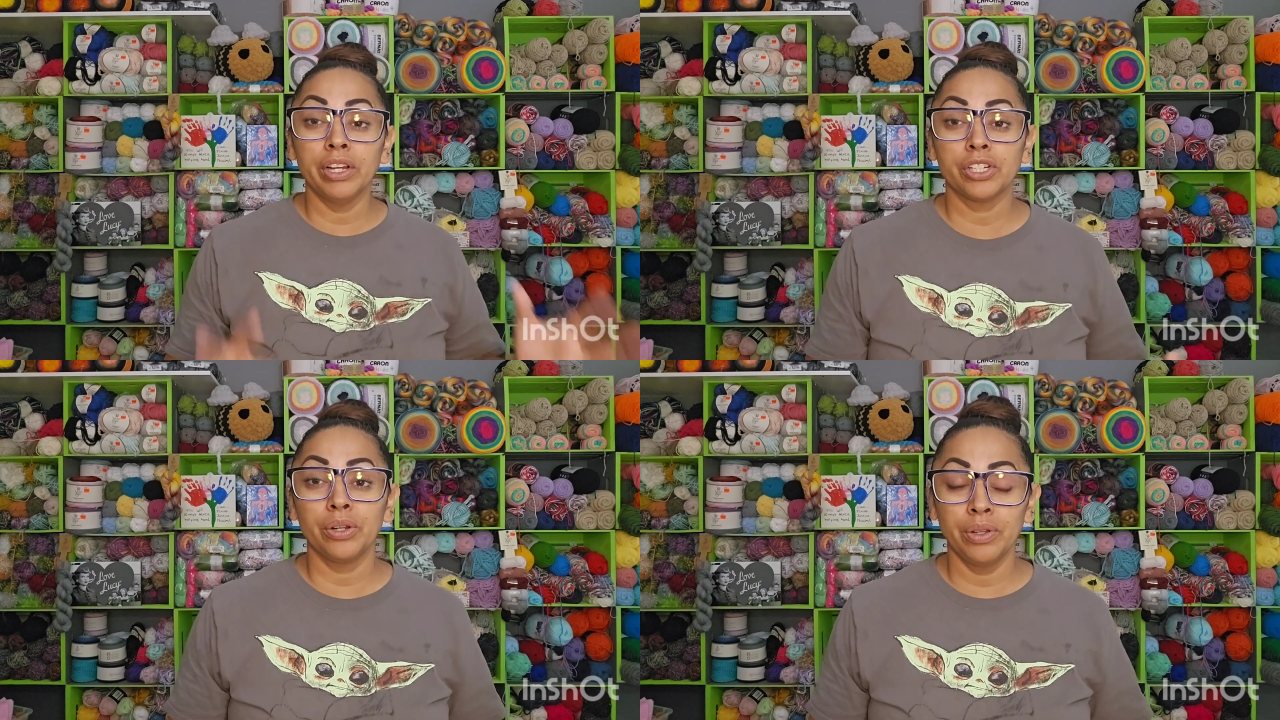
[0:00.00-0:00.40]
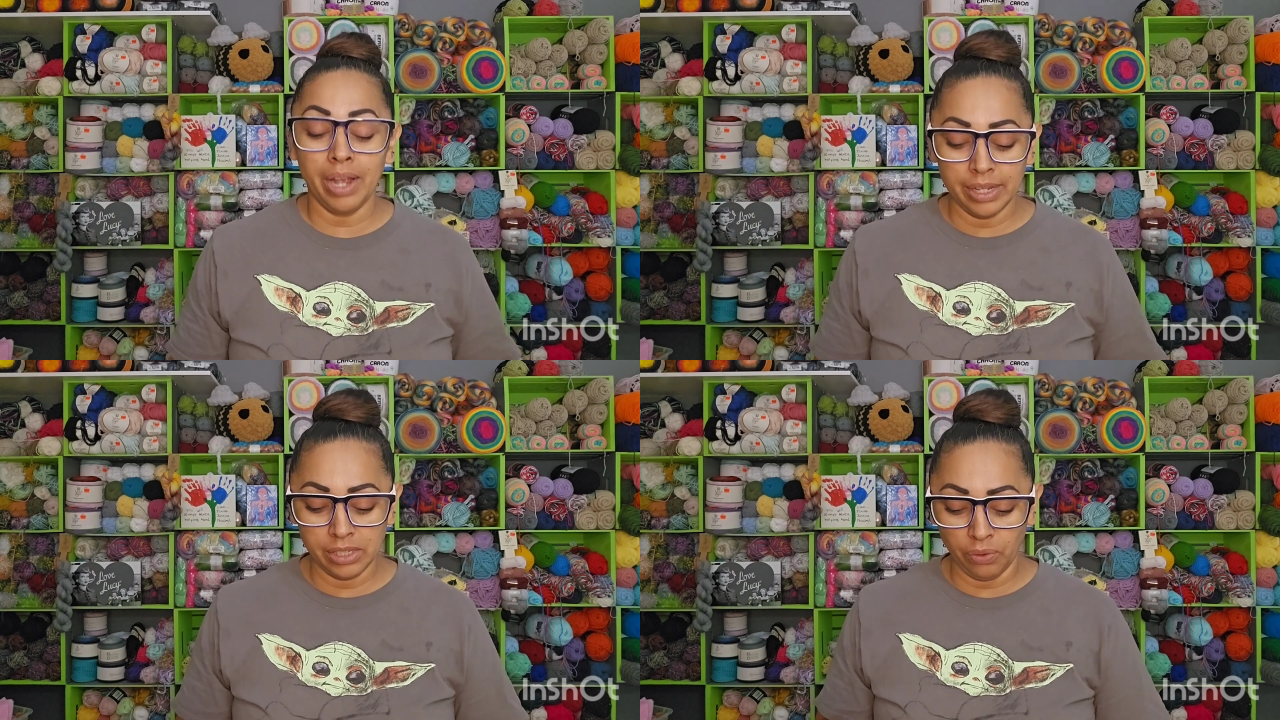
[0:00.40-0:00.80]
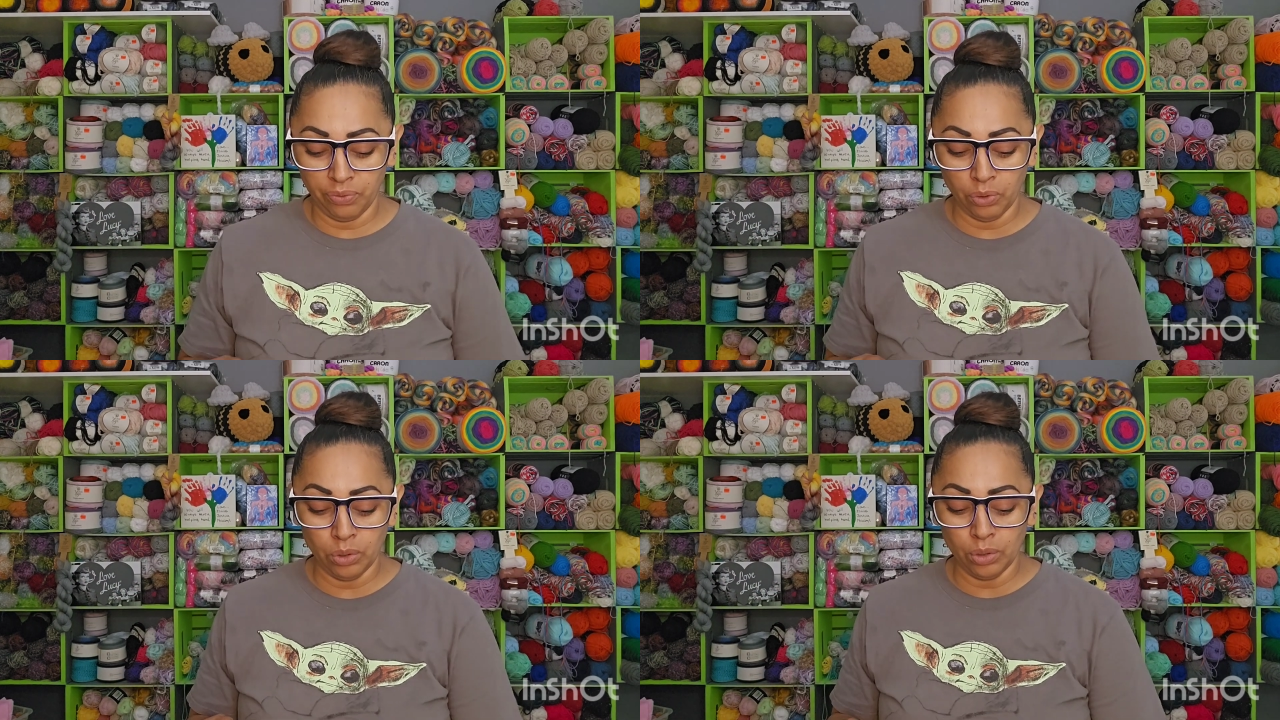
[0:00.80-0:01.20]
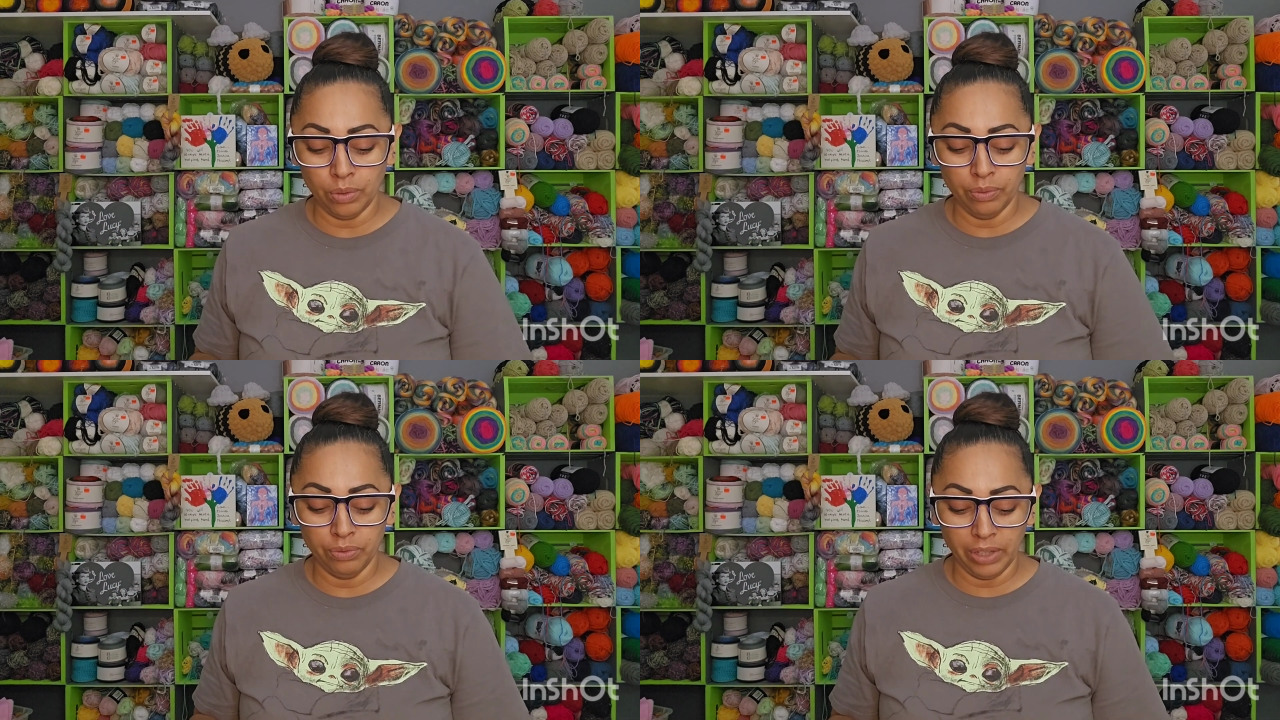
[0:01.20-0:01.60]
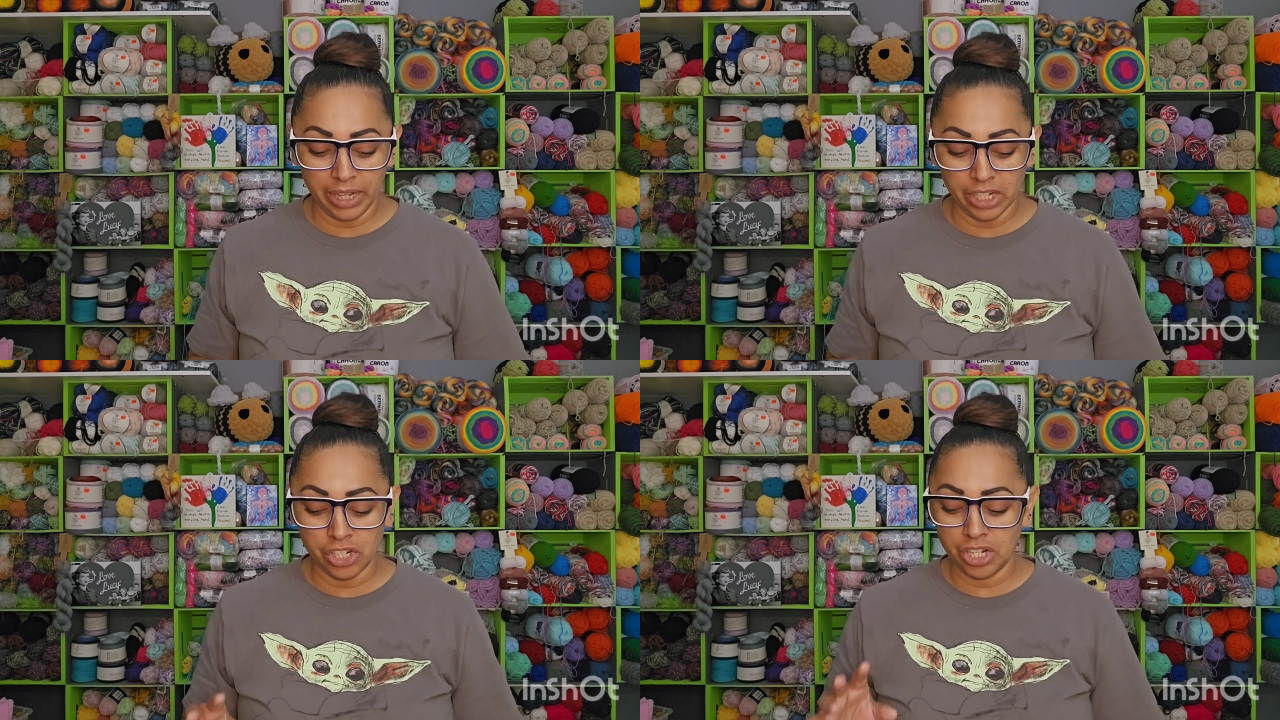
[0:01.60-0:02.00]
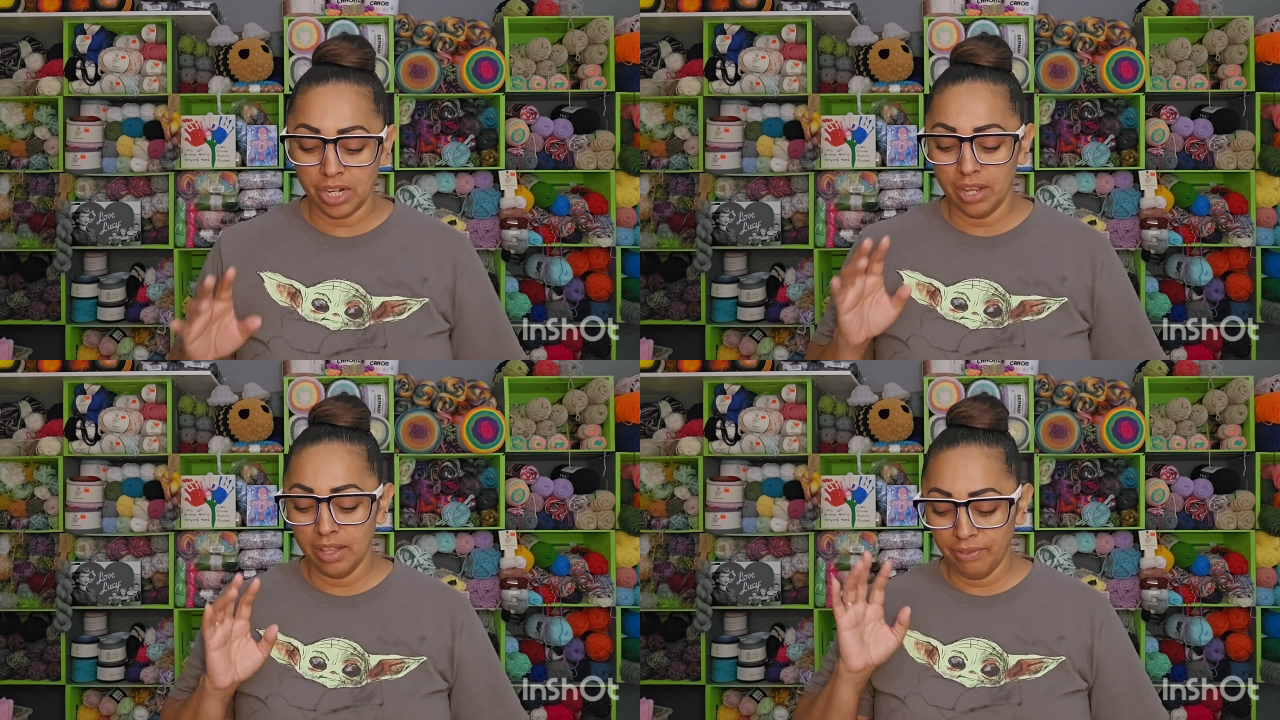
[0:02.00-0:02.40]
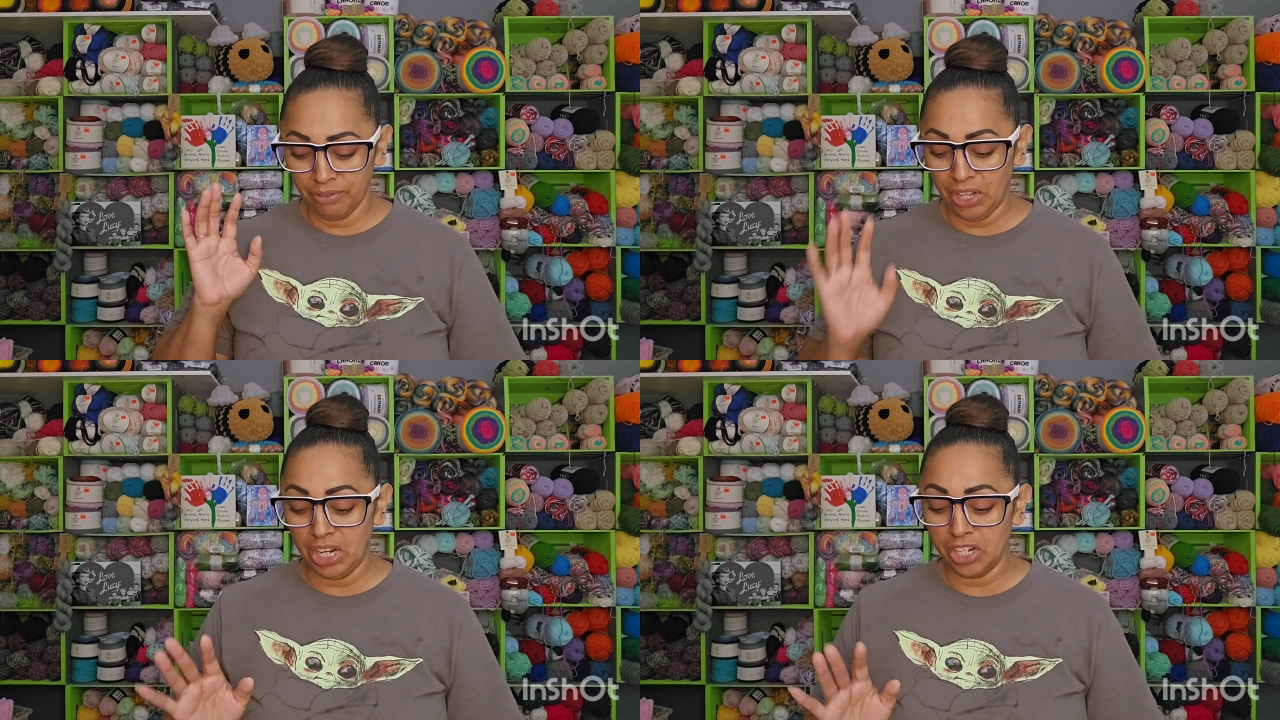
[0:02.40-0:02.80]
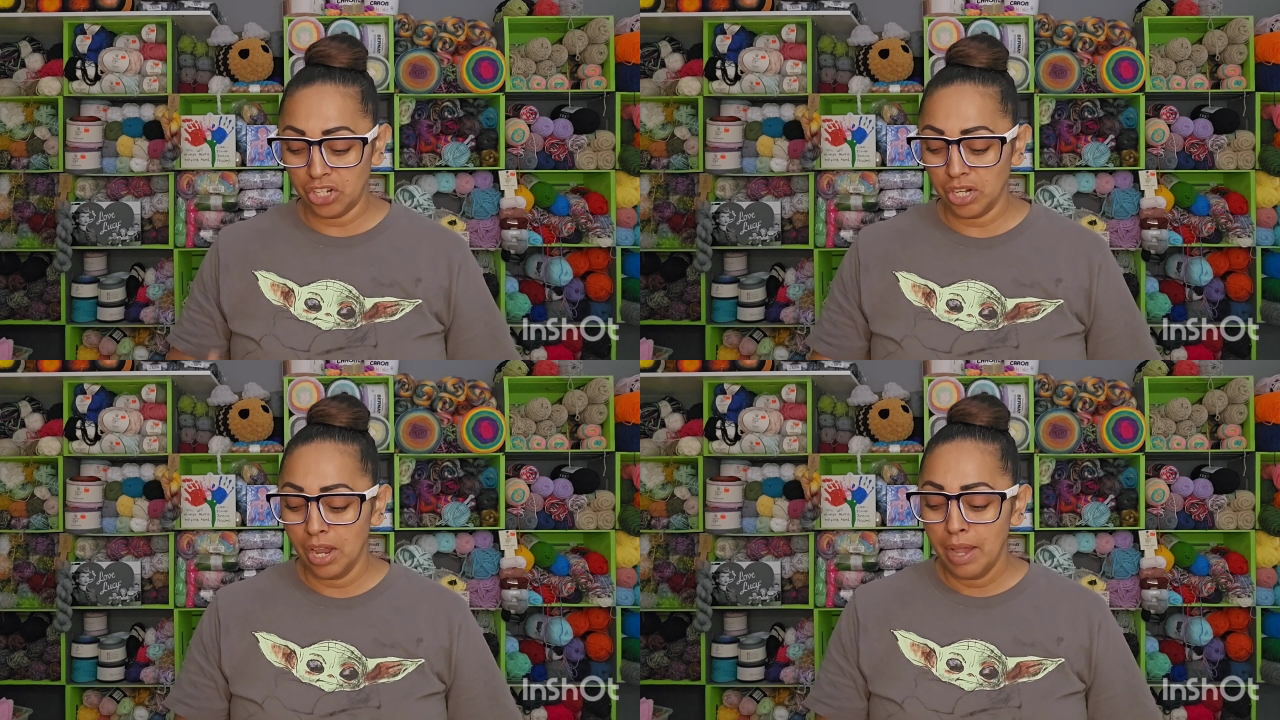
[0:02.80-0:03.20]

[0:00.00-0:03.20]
show you guys the full-fledged finished.